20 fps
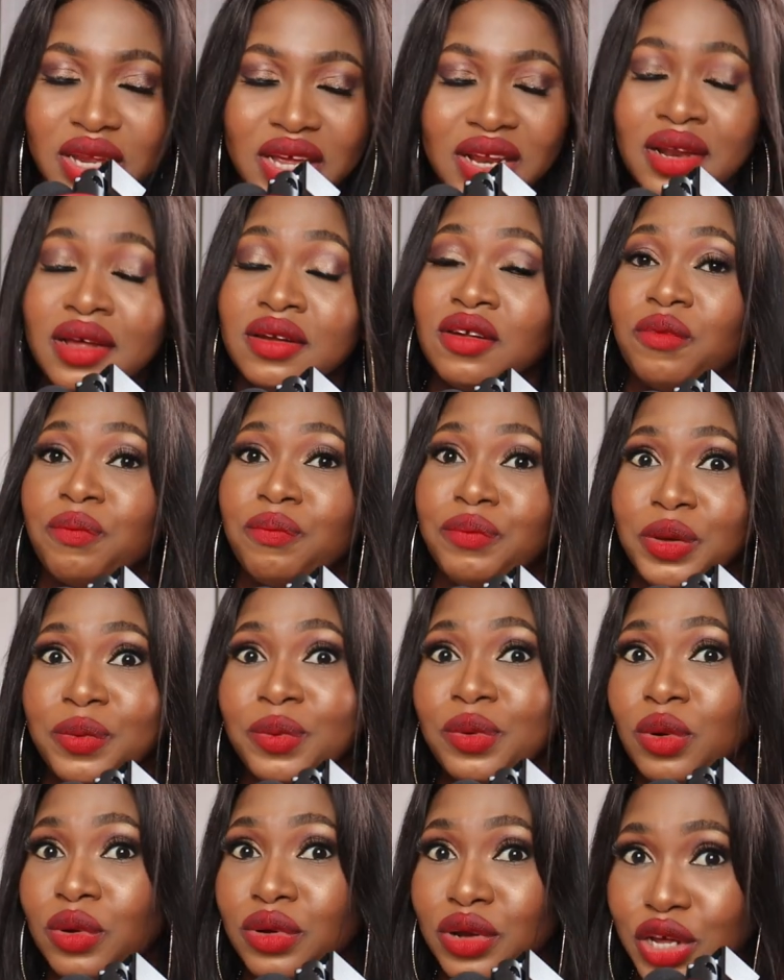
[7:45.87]
There are a lot of
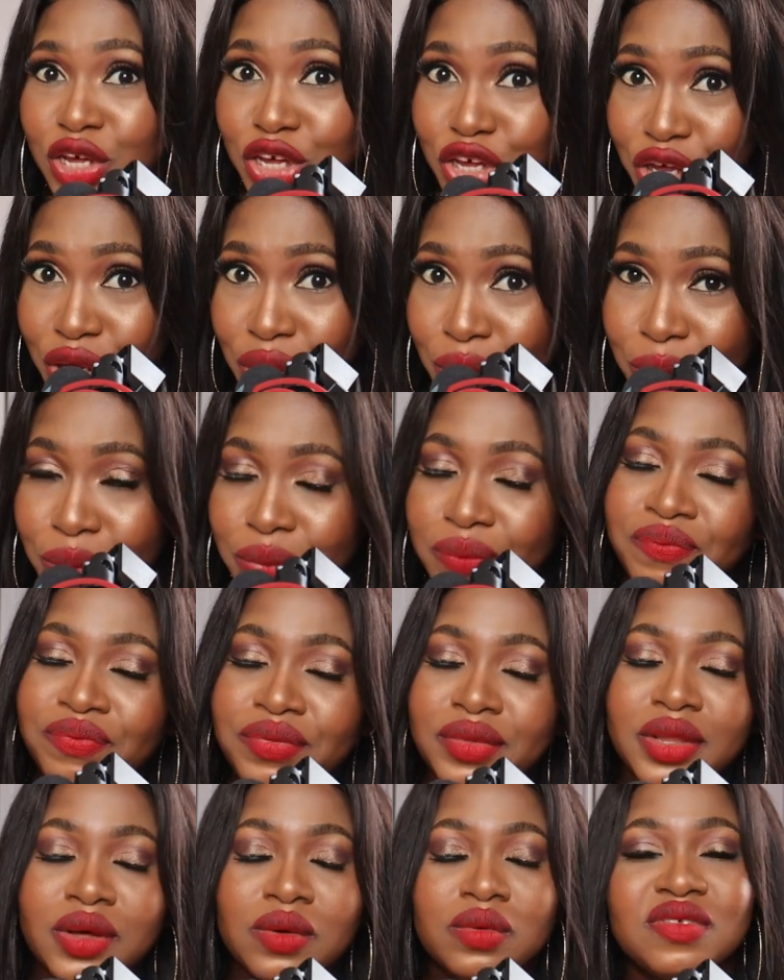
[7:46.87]
people on the queue,
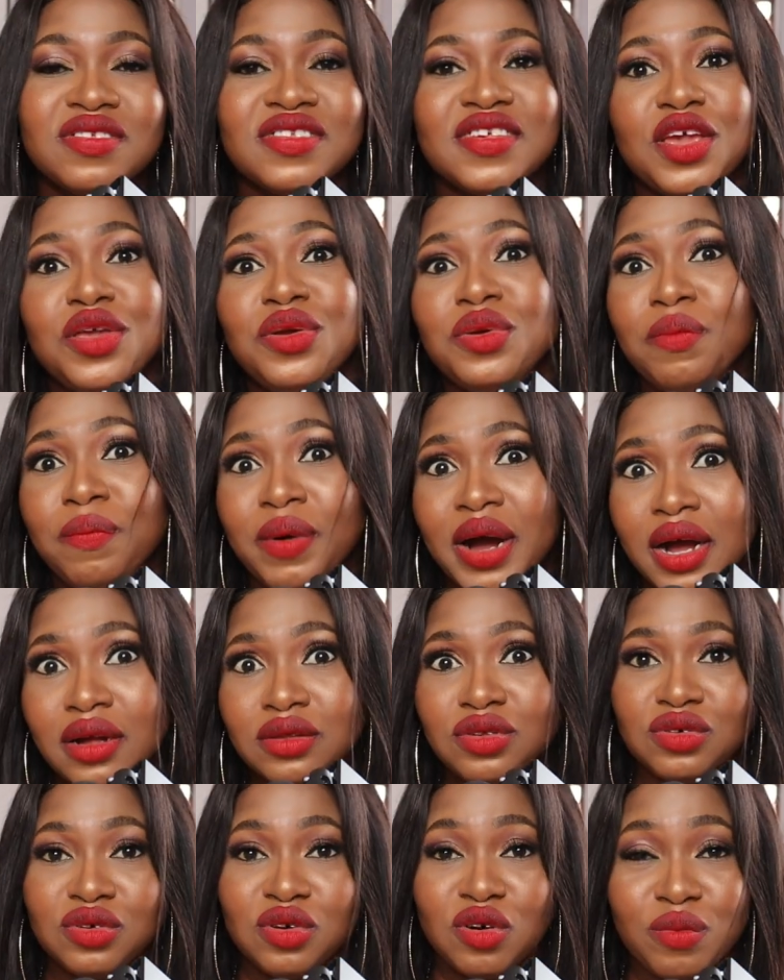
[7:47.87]
they'll send you
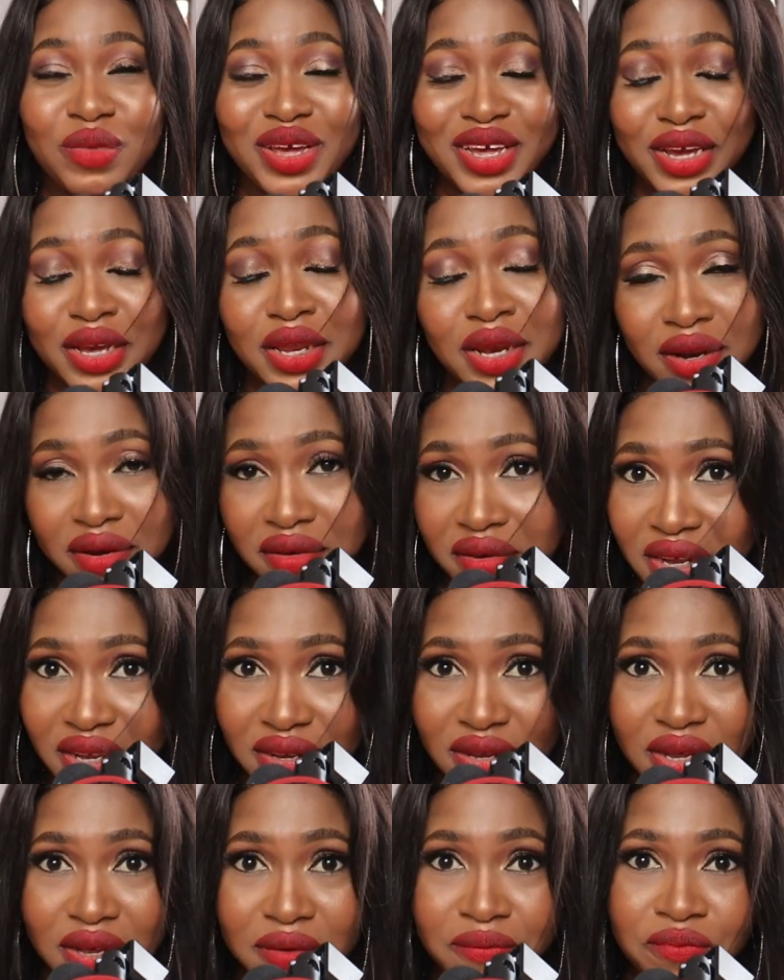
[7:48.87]
back to come again another
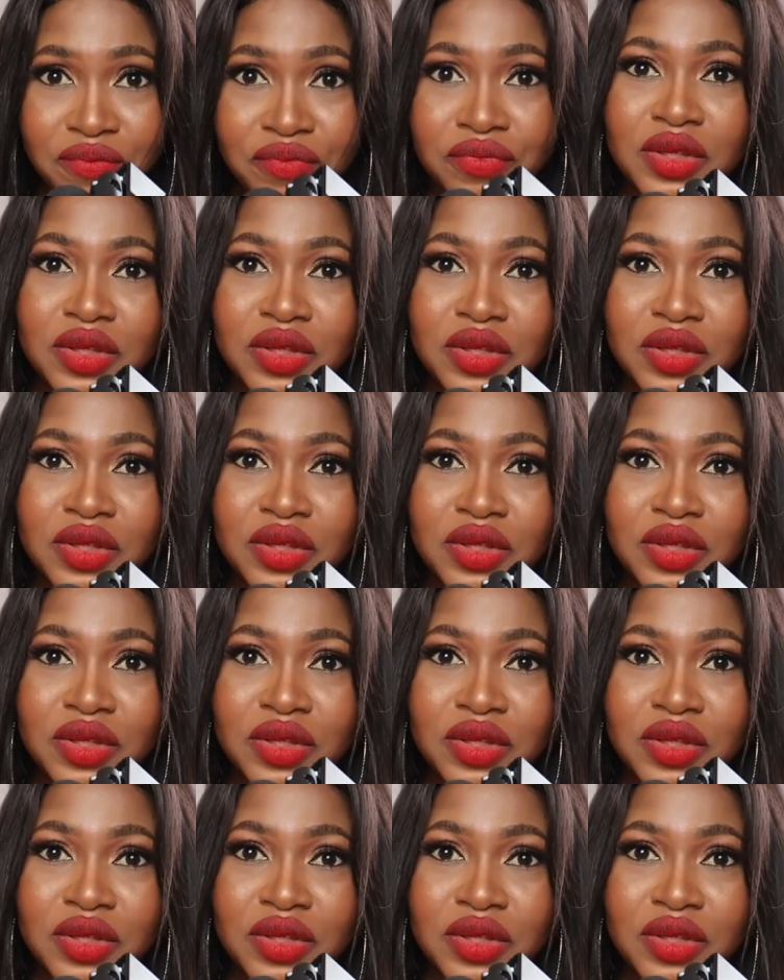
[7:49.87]
day.